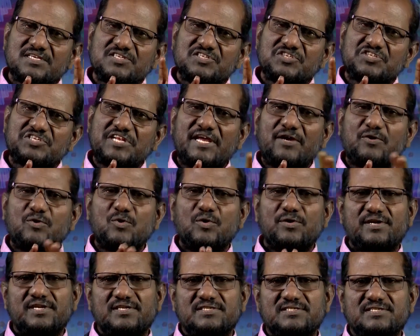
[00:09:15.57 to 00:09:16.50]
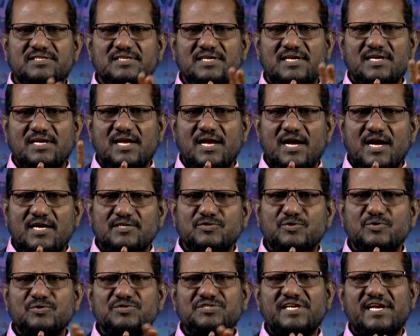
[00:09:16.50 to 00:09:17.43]
stakeholders,
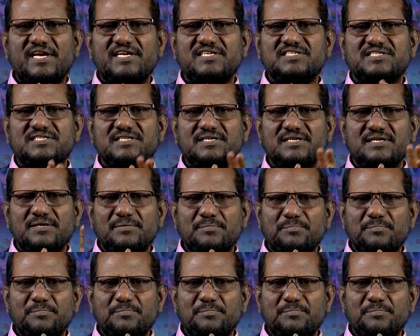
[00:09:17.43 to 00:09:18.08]
associates,